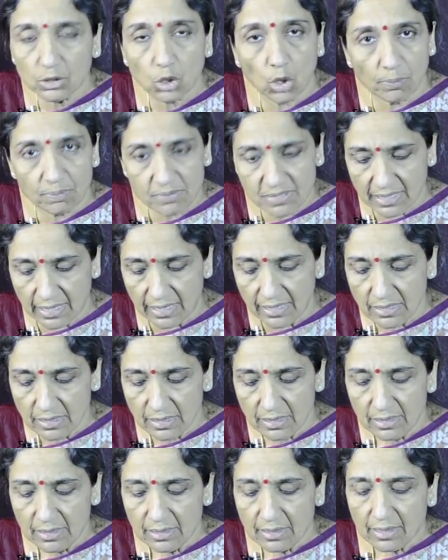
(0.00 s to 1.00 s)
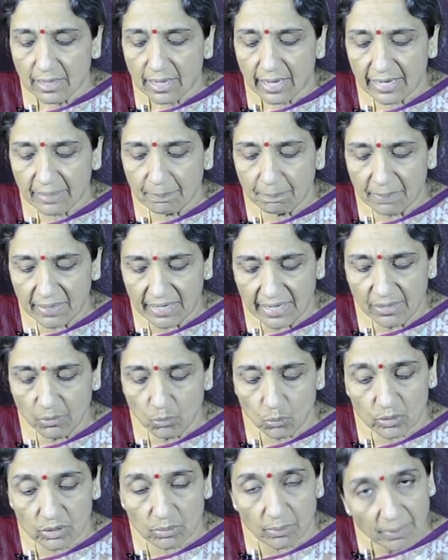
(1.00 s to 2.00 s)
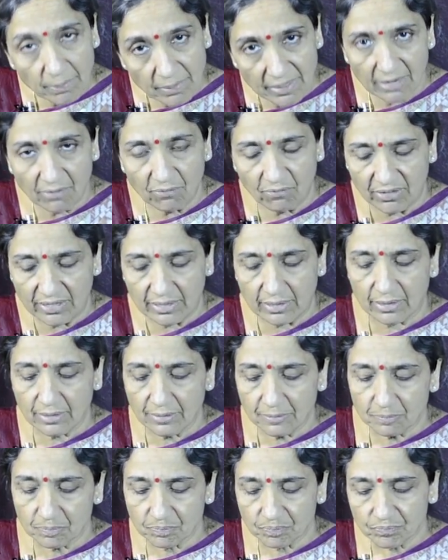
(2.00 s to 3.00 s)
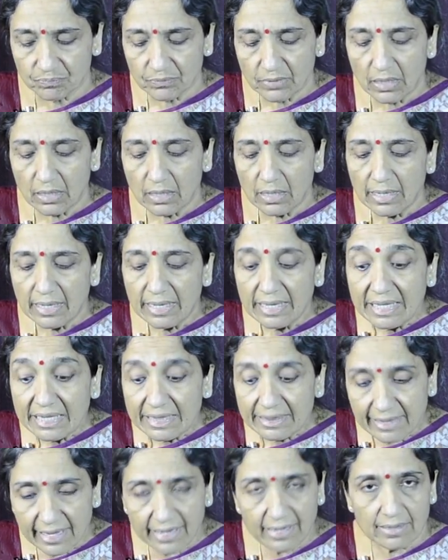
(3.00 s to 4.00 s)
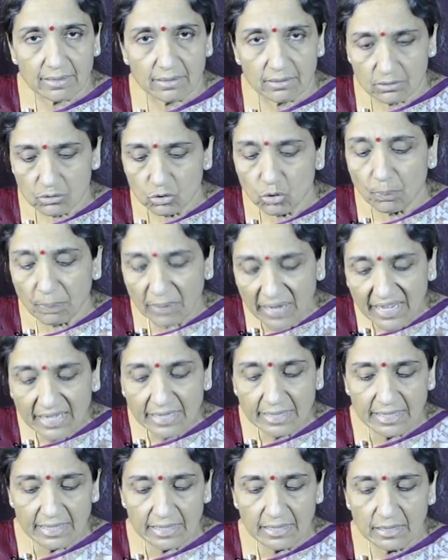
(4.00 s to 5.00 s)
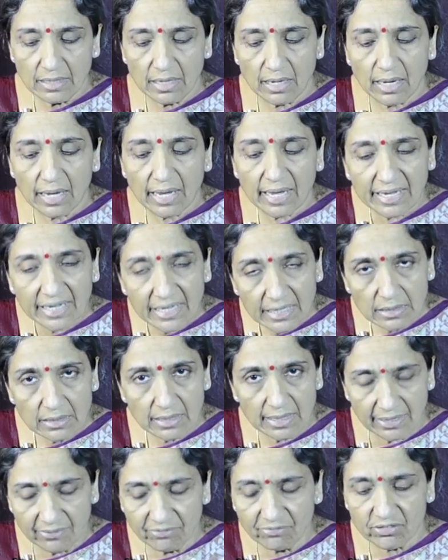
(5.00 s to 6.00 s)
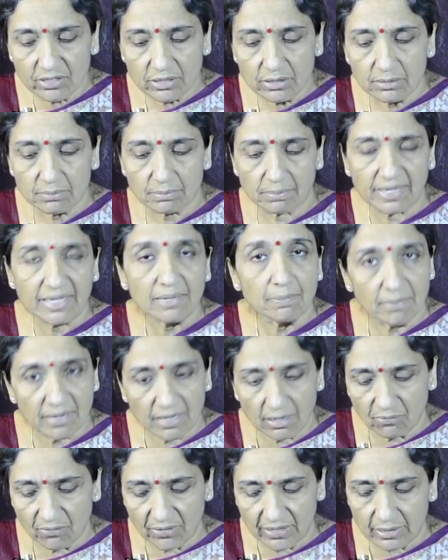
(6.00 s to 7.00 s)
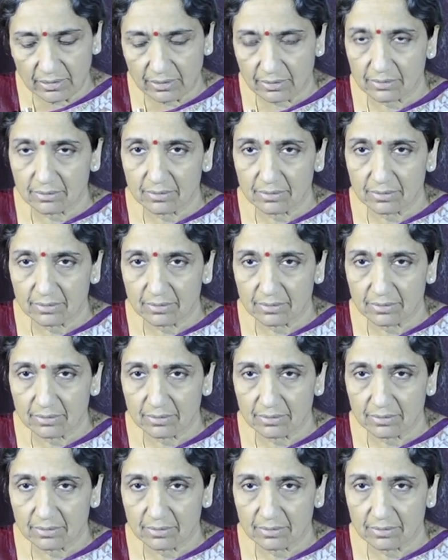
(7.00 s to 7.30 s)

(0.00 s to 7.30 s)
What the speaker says: top Sa, I play with my middle finger. Then, to play Ni, I lift my middle finger.